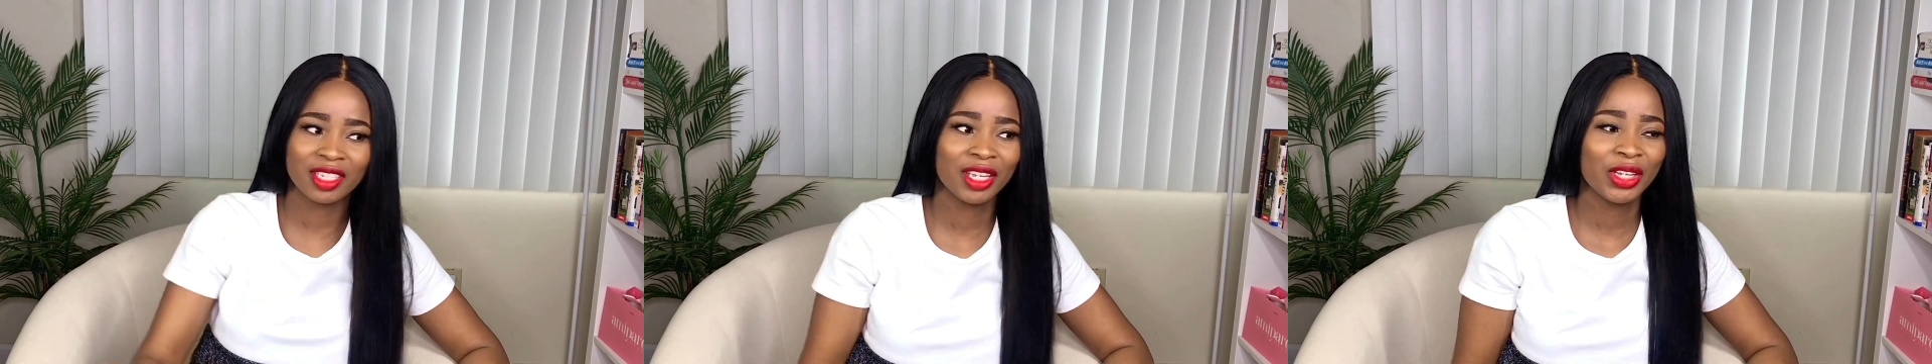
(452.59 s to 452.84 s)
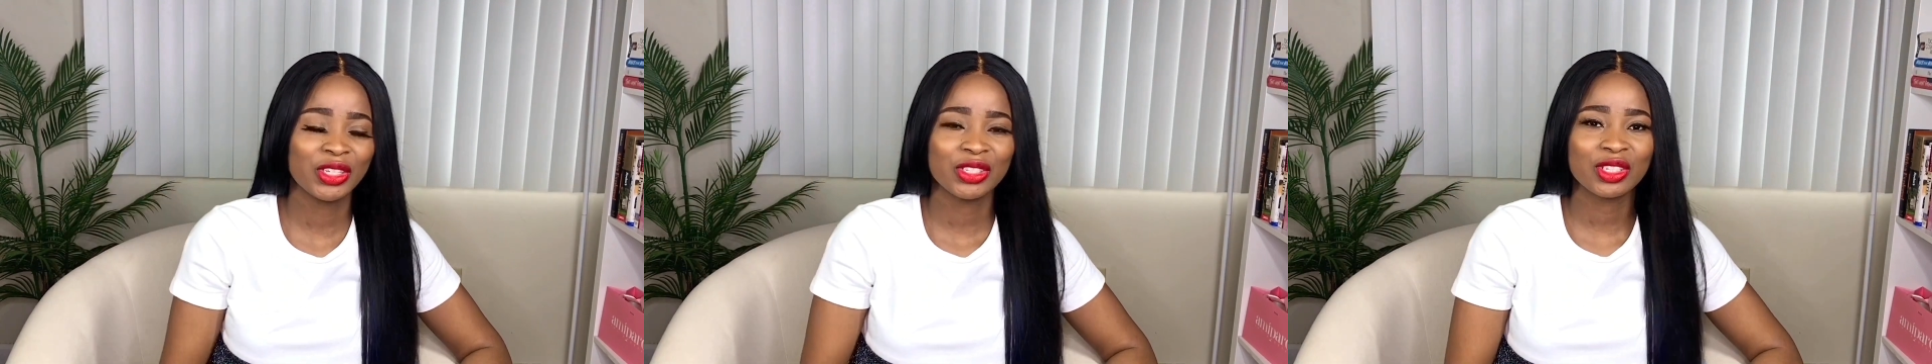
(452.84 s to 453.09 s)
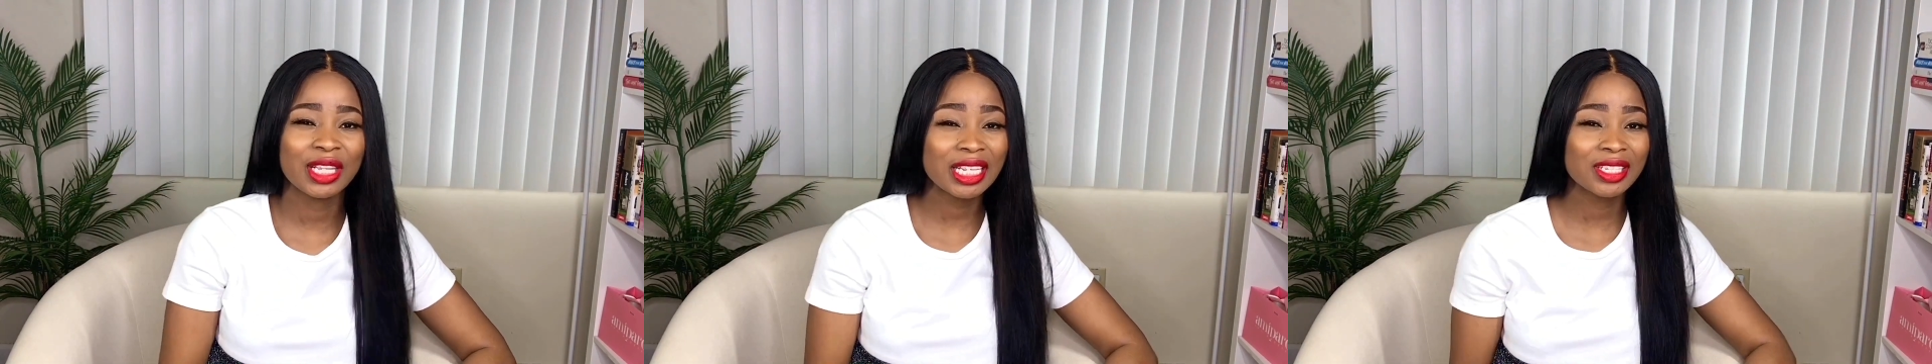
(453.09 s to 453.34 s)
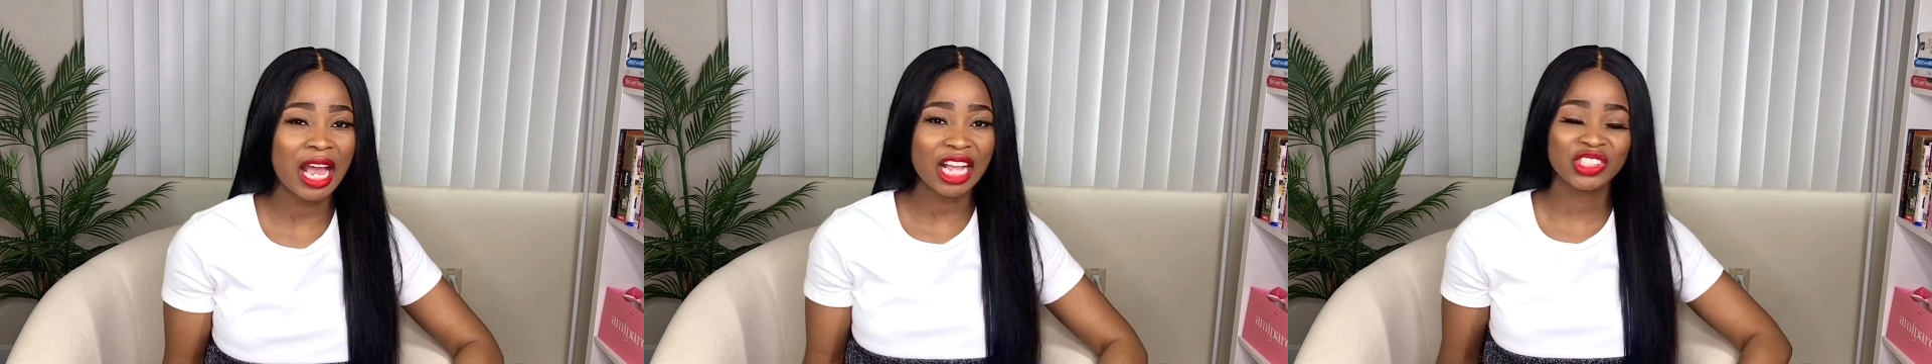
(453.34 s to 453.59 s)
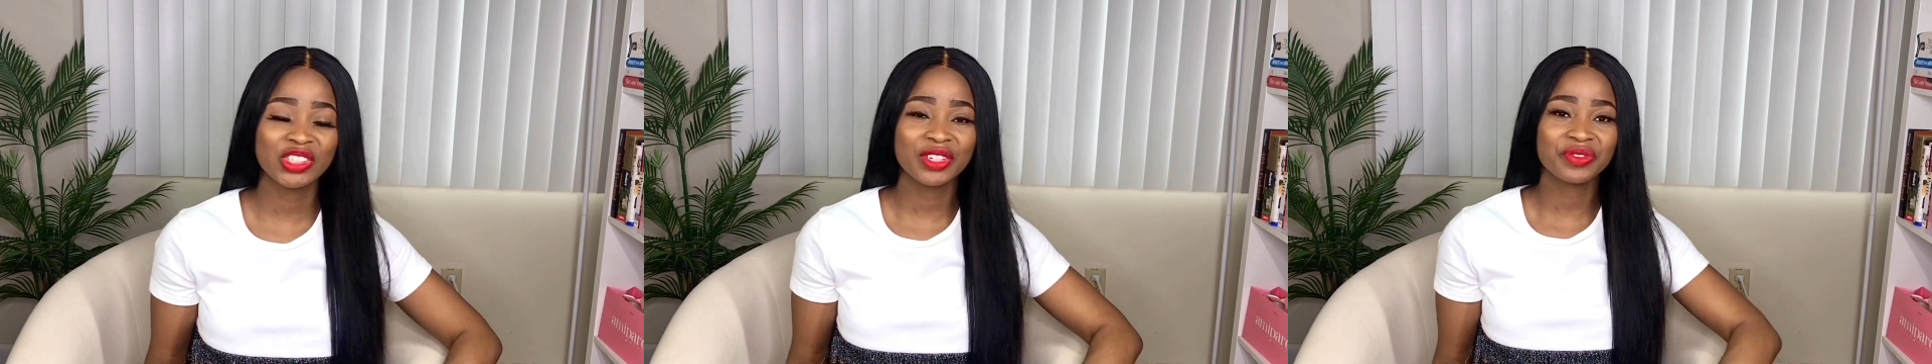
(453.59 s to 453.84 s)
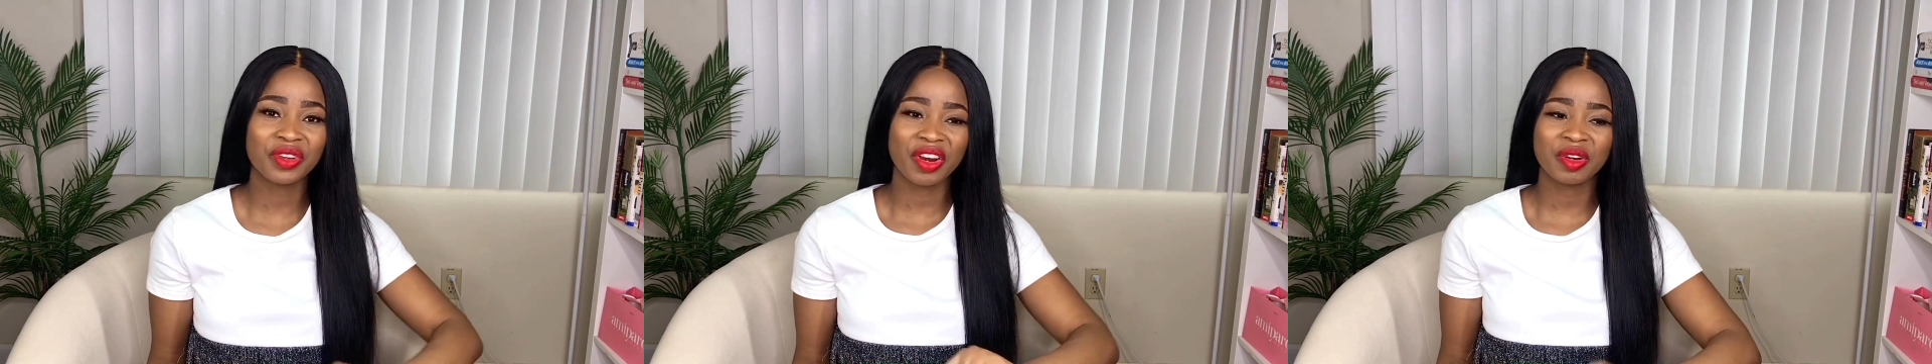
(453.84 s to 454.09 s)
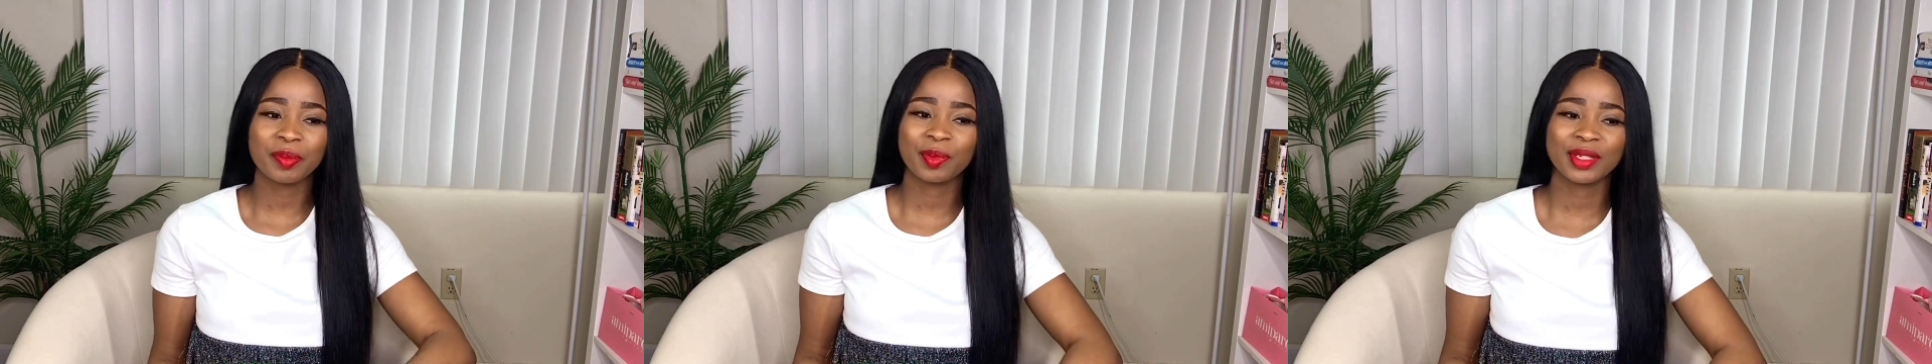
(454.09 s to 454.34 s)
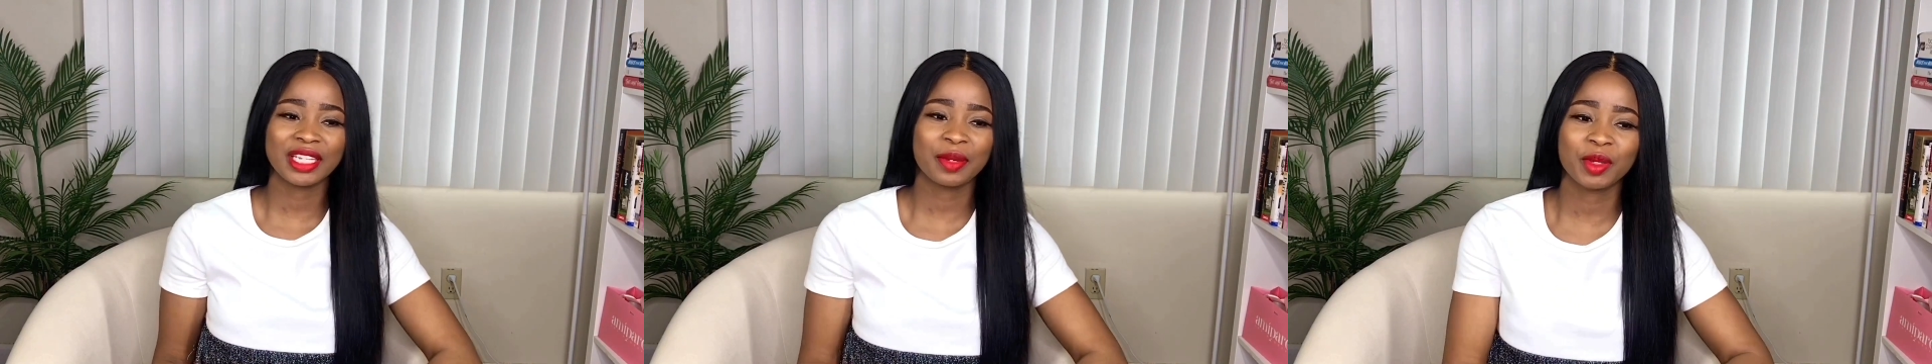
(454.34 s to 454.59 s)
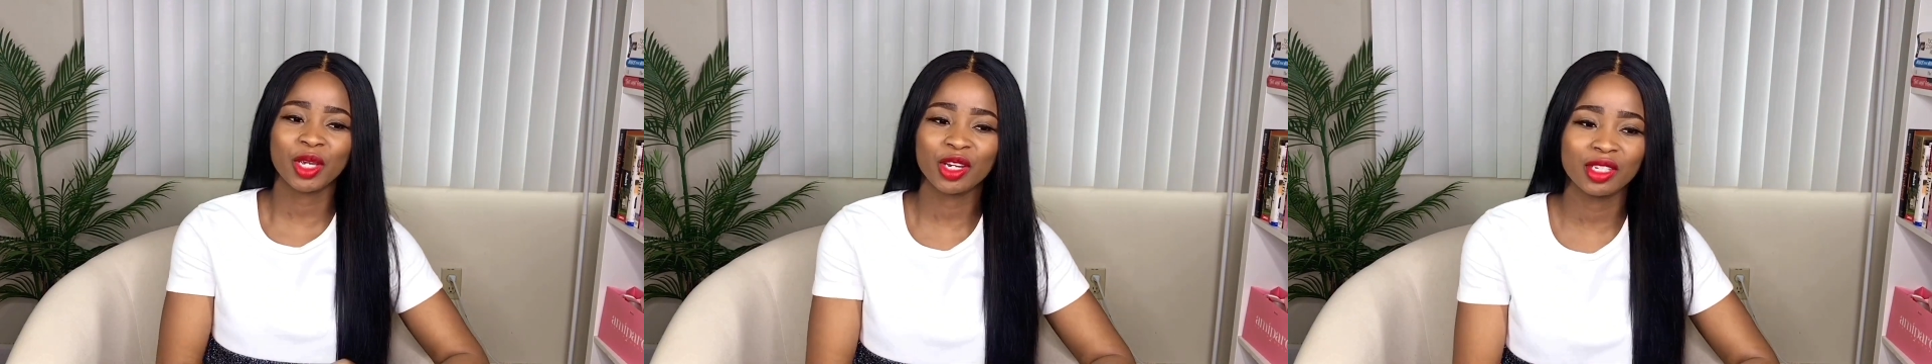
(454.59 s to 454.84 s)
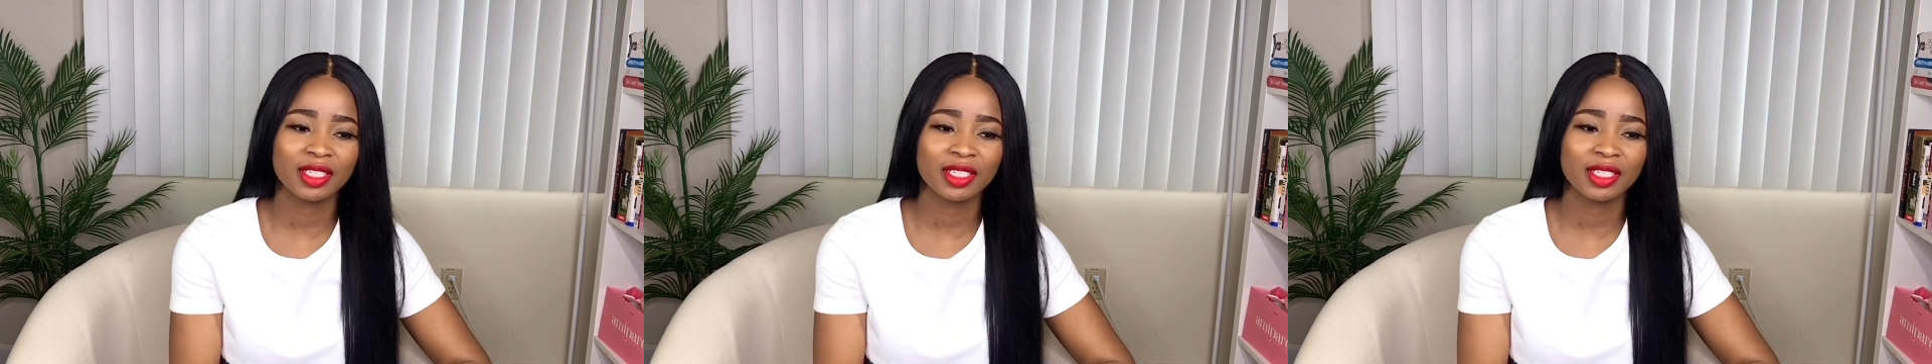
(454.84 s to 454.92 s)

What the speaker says: So that's actually very important, because